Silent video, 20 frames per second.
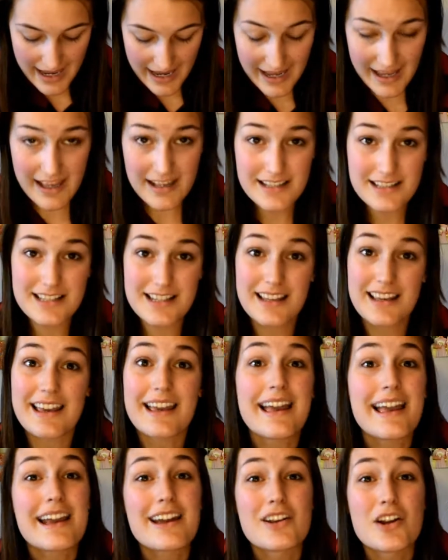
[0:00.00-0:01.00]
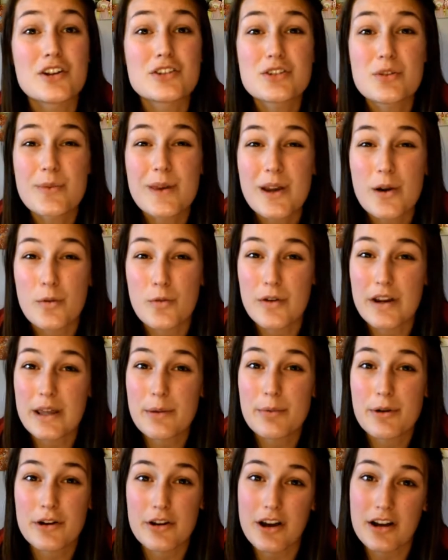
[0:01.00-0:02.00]
And it can also be a
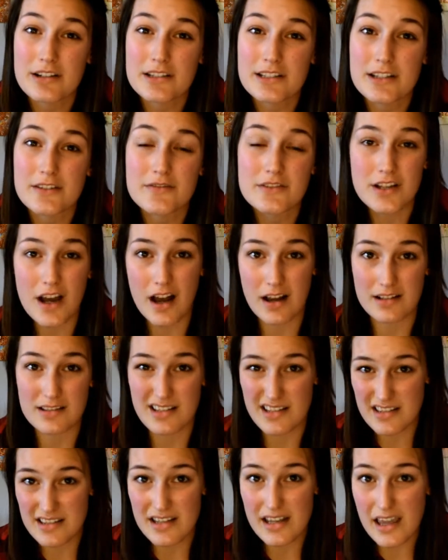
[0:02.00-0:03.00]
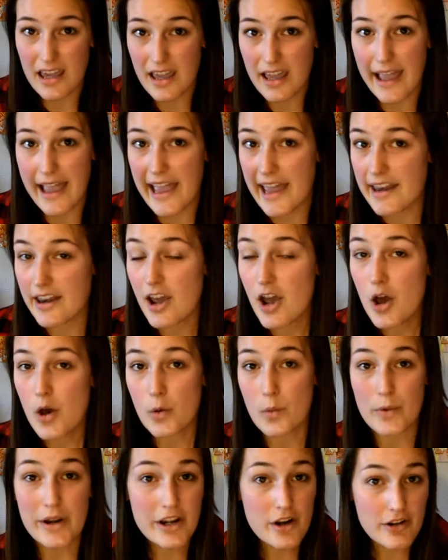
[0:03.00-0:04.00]
reproductive toxicity. And
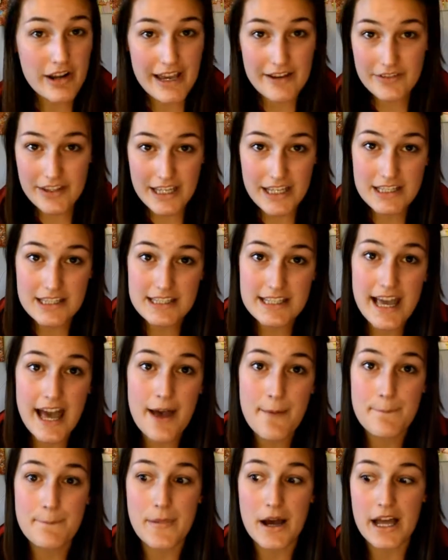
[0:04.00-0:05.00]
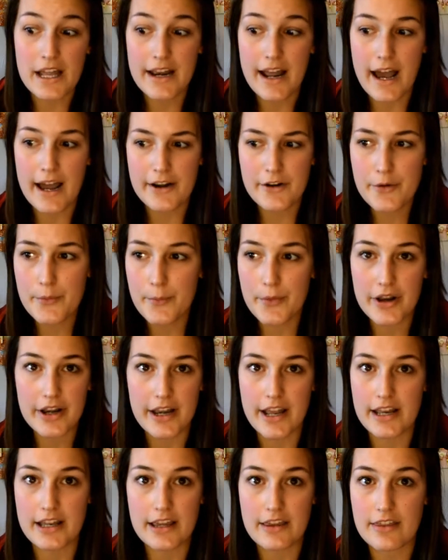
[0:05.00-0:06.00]
we don't have kids yet, but I don't
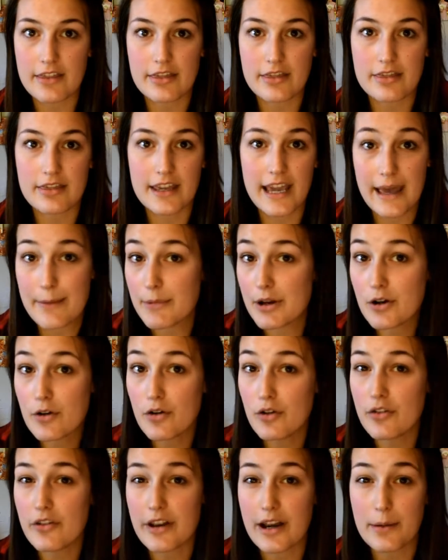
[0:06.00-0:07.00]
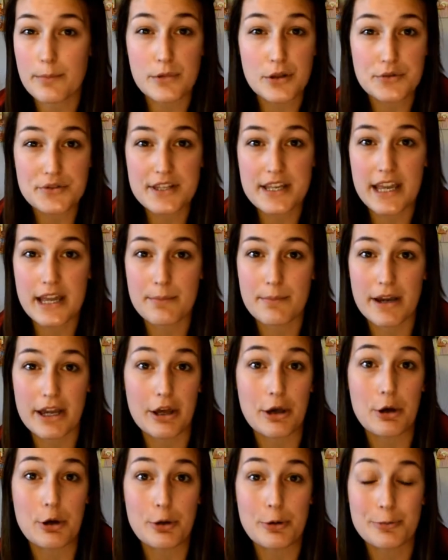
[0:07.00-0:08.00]
want any chemical that I'm using in my
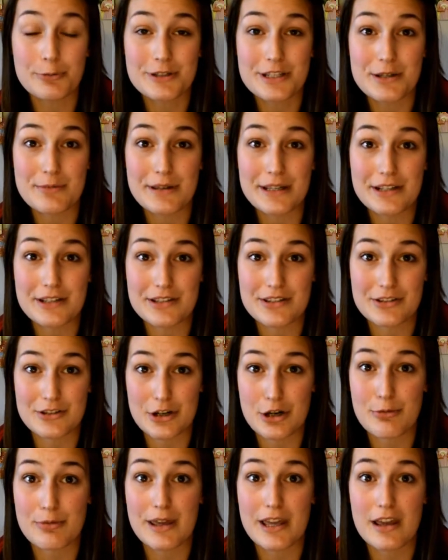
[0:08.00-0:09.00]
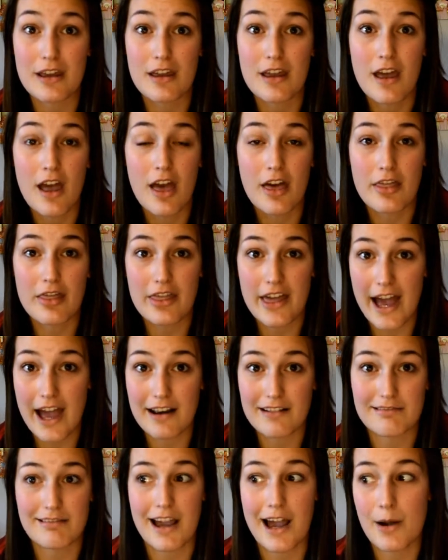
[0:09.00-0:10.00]
home to be disturbing
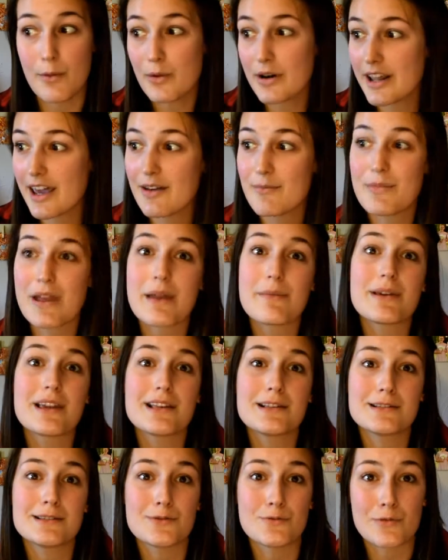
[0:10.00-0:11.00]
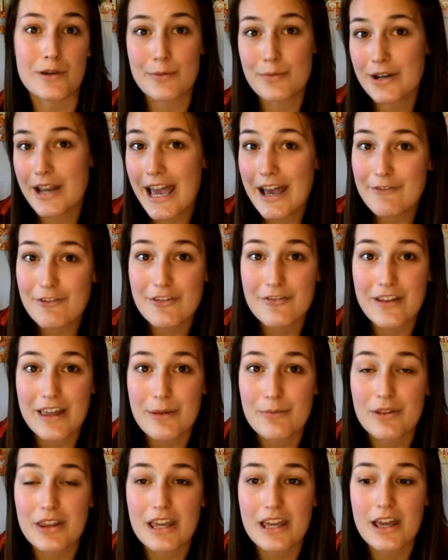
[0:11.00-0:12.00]
that. I want to have babies. We want to have a
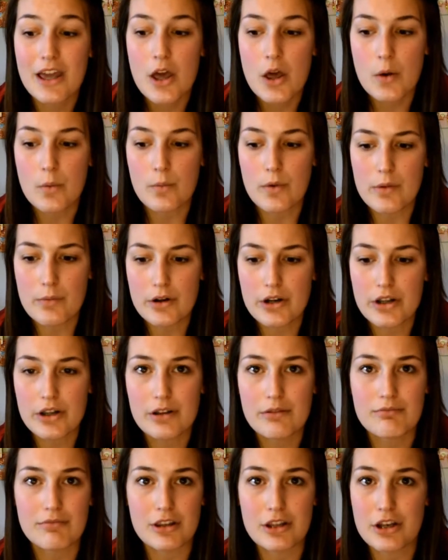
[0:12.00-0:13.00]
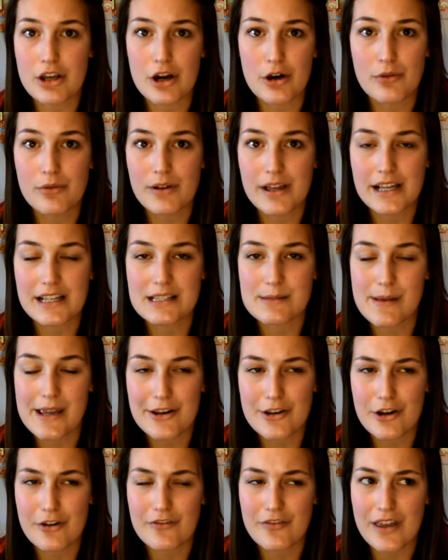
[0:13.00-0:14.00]
family. We want to,
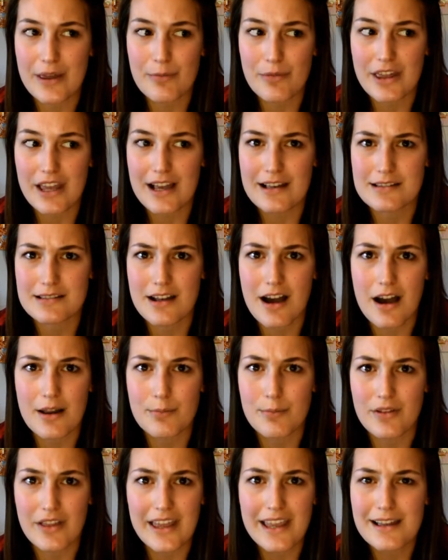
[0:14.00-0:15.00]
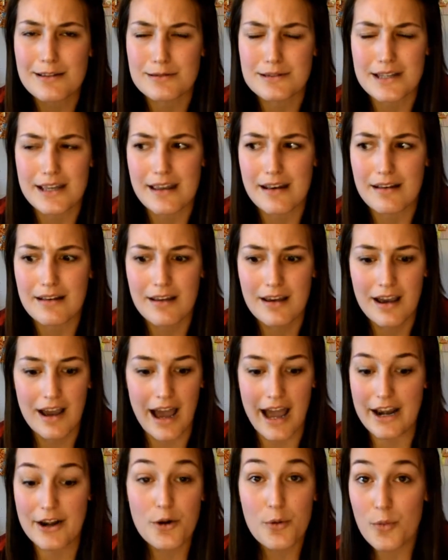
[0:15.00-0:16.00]
expand our family as God plans. And
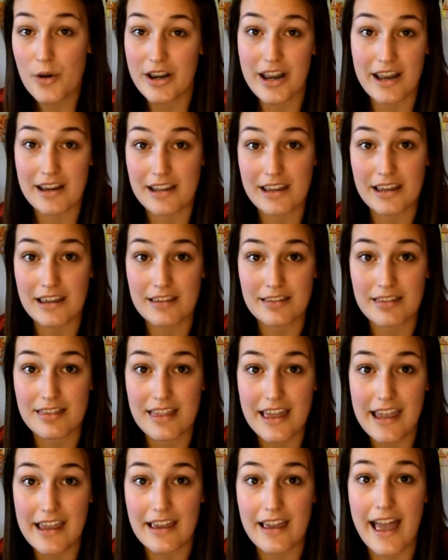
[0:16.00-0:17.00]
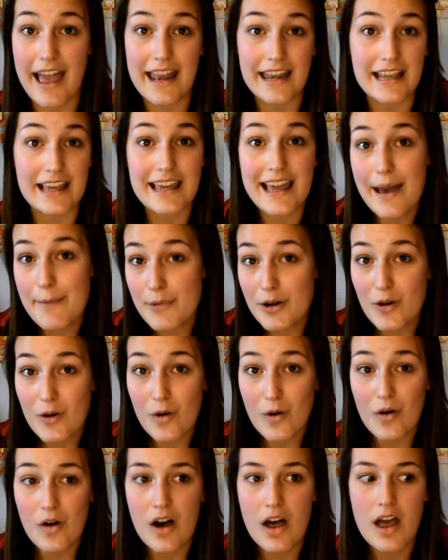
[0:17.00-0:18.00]
I don't want any
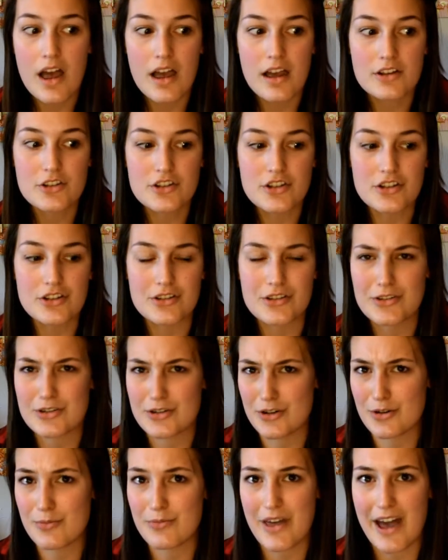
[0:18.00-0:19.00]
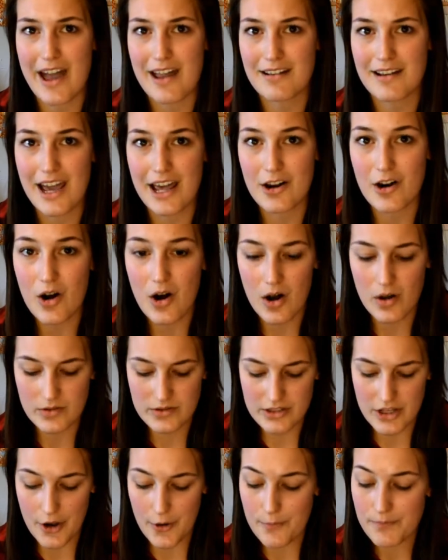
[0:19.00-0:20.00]
chemical to disturb that at all.
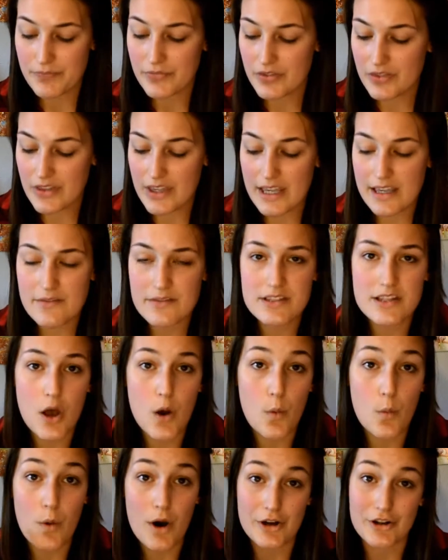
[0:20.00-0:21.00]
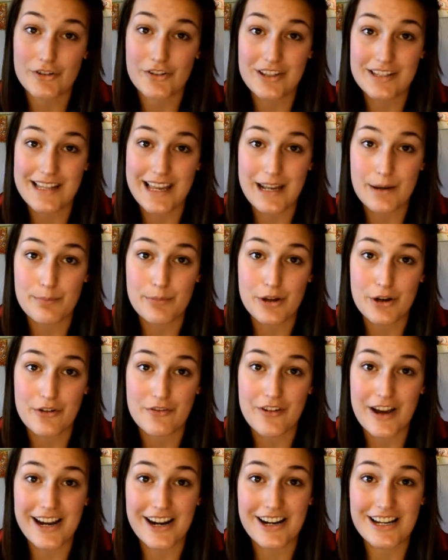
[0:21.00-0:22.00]
So Thieves waterless hand
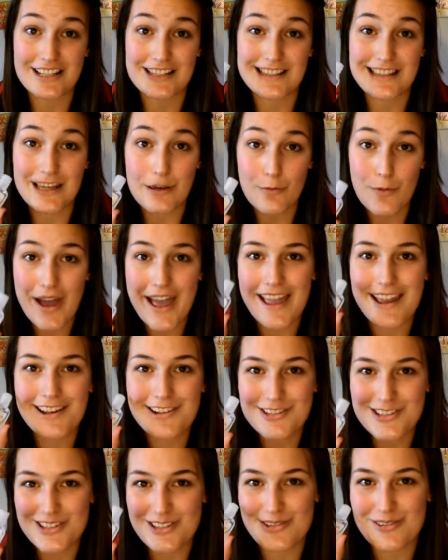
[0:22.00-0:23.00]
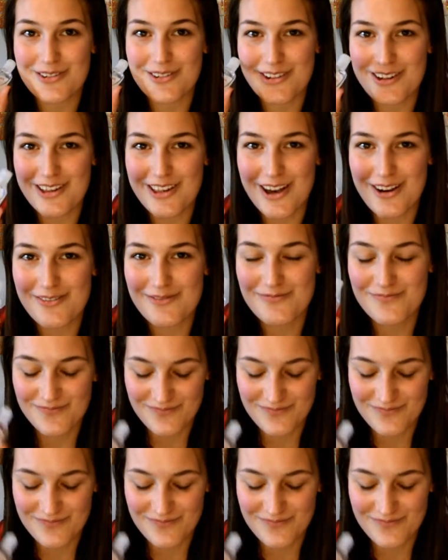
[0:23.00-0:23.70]
purifier is the way to go.